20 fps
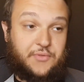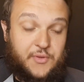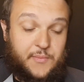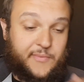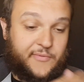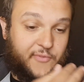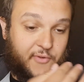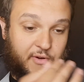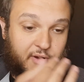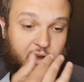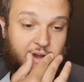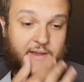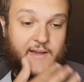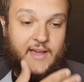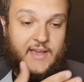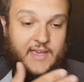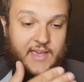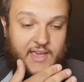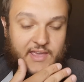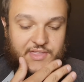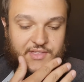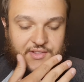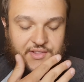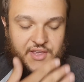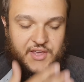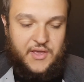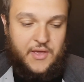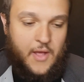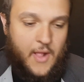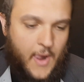there before I can get the
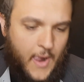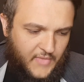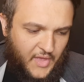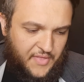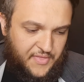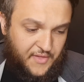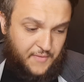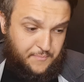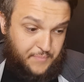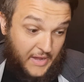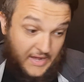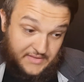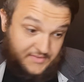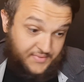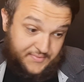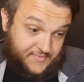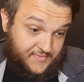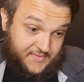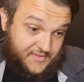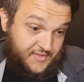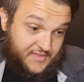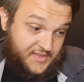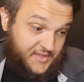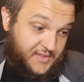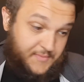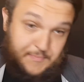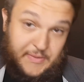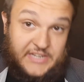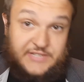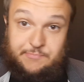league.
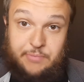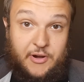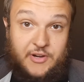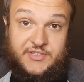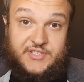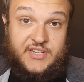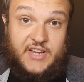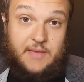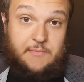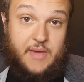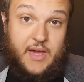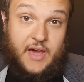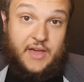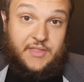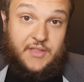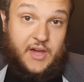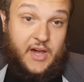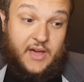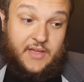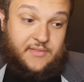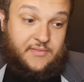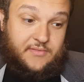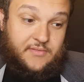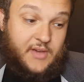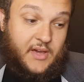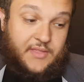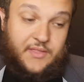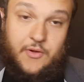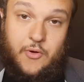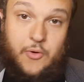The best person I met
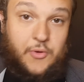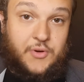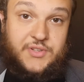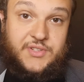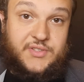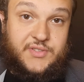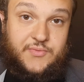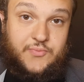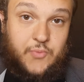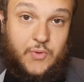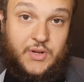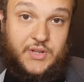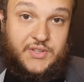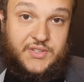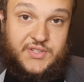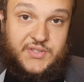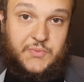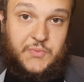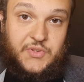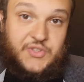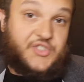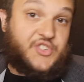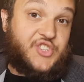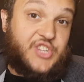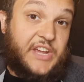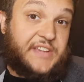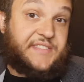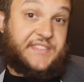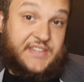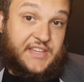on the course was
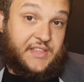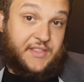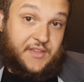Jessie,